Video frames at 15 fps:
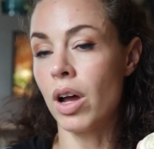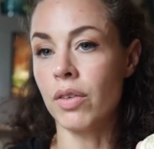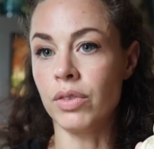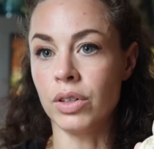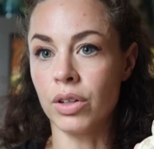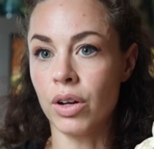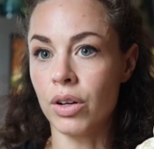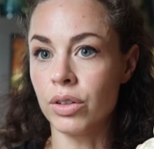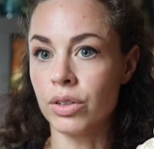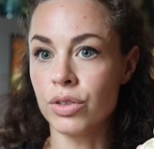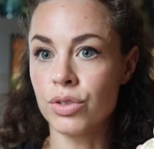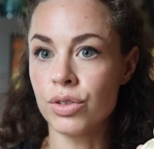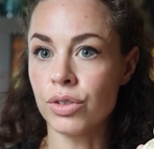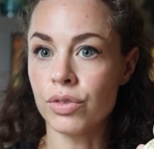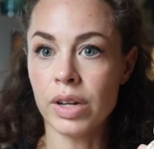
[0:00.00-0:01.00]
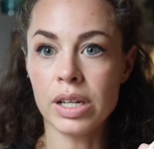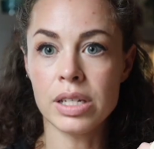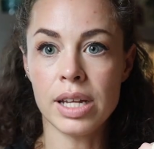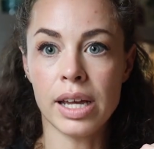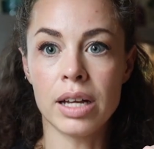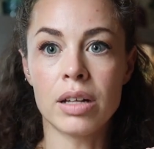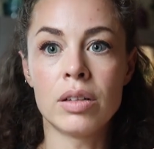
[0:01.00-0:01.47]
often called a true red
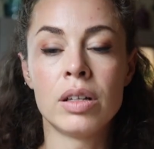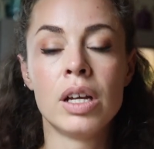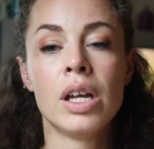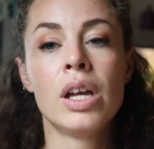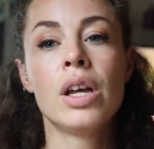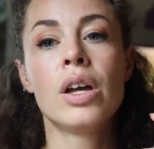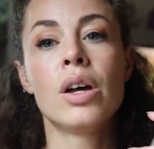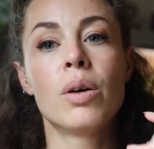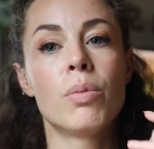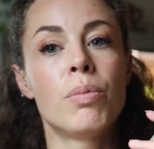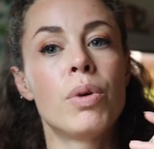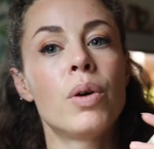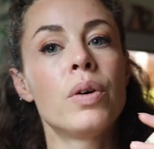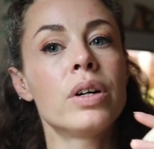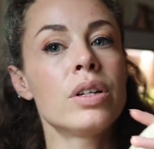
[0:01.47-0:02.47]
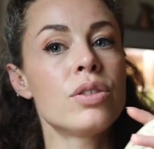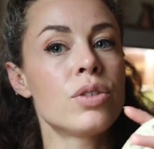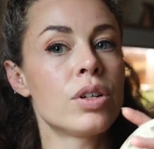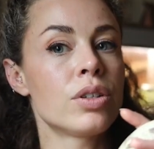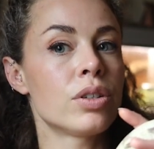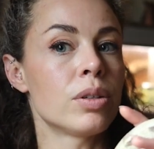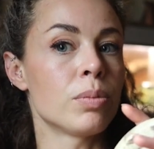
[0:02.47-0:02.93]
tail. Boa
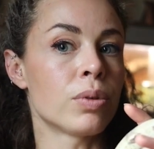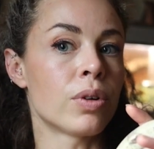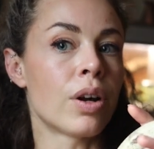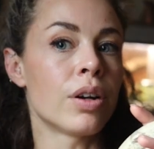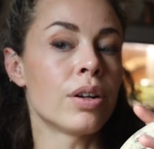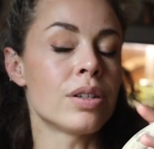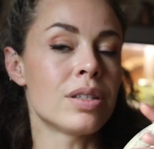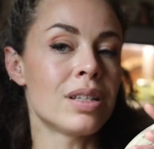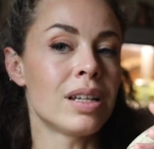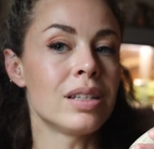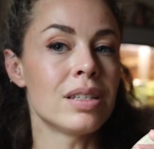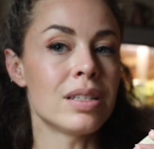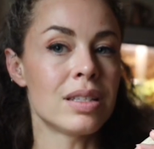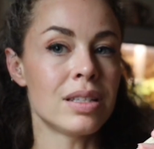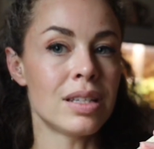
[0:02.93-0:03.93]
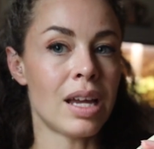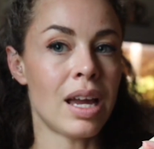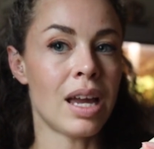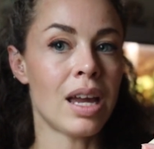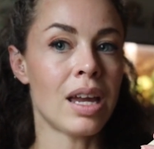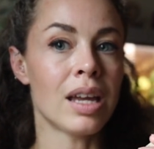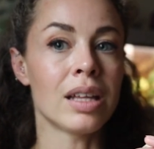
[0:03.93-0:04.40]
constrictor imperators tend to
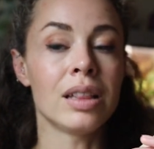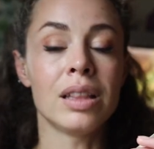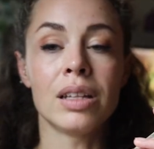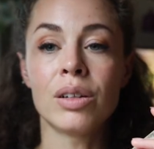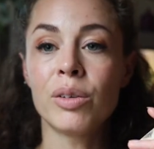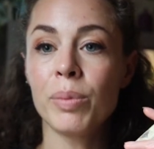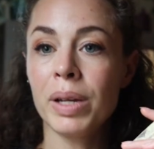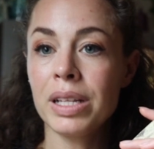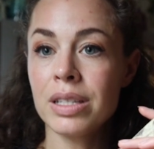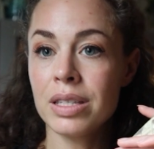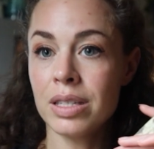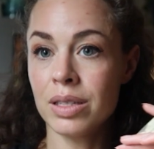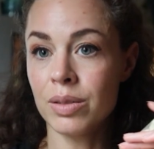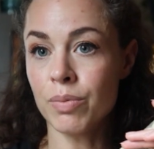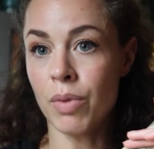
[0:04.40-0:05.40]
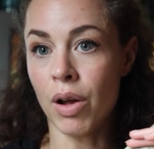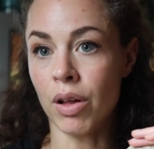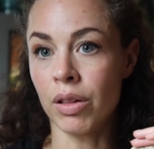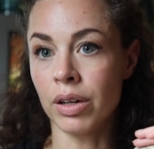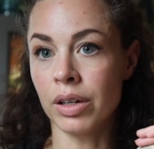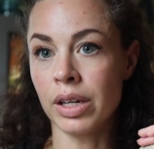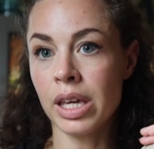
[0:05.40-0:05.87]
stay a little bit
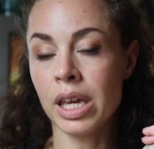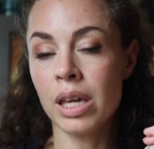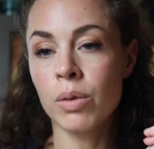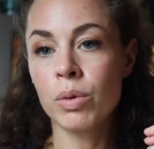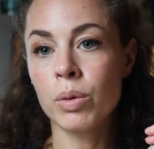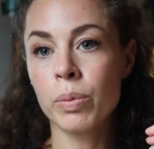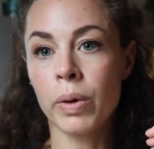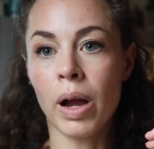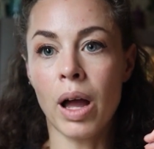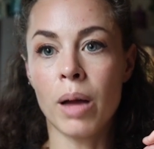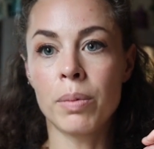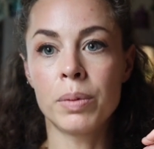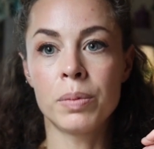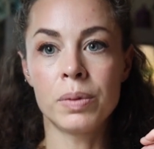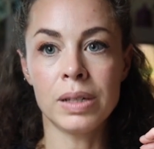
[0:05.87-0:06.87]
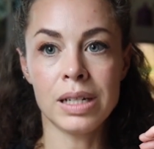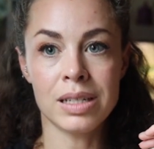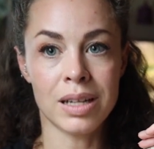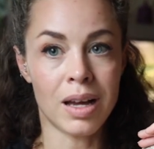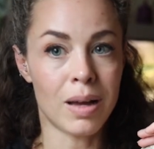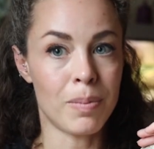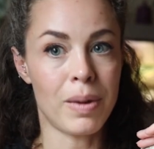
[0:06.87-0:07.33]
smaller. He will probably
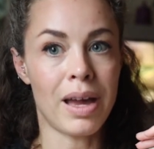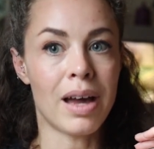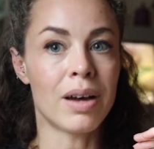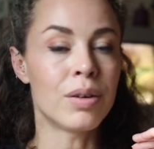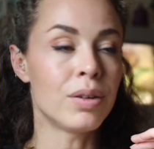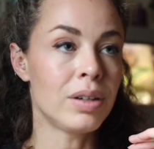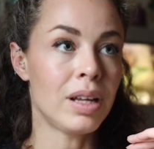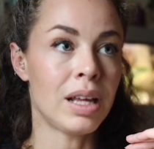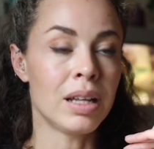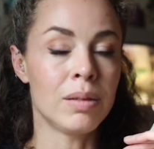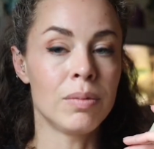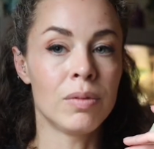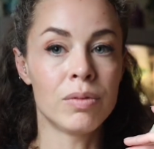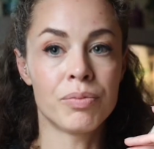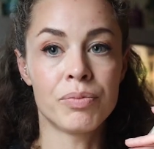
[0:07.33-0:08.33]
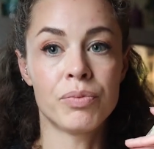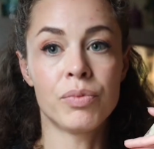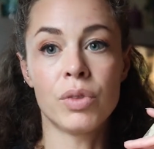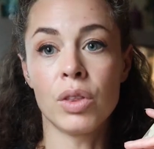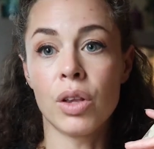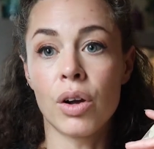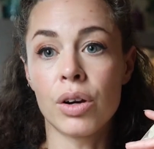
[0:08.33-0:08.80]
top out at
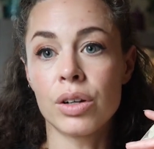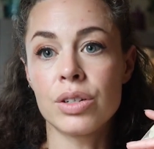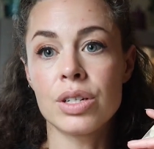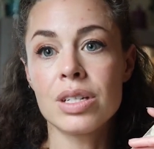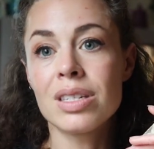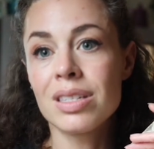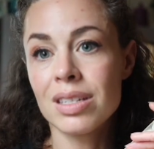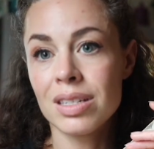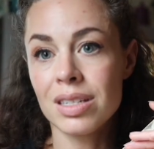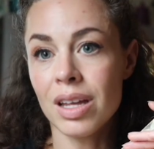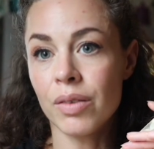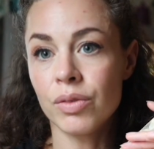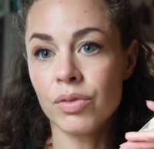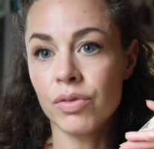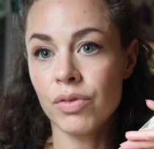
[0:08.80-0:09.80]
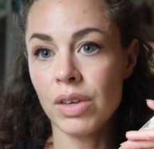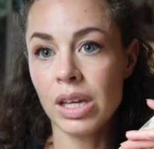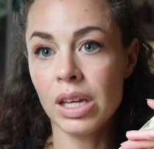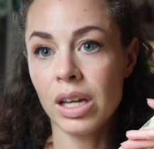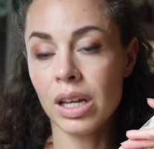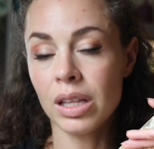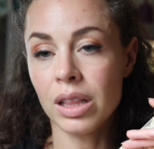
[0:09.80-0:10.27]
largest 7
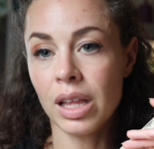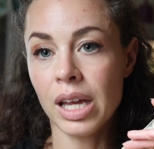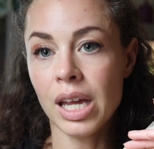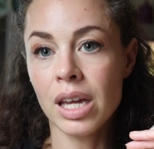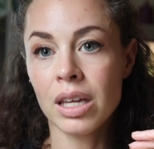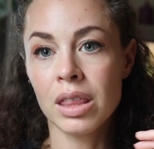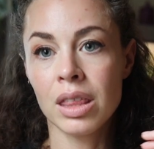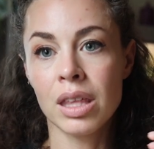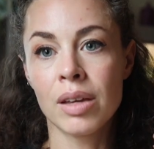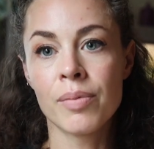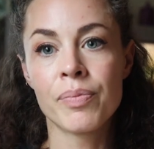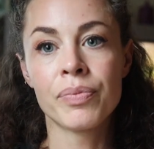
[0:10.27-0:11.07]
feet in length.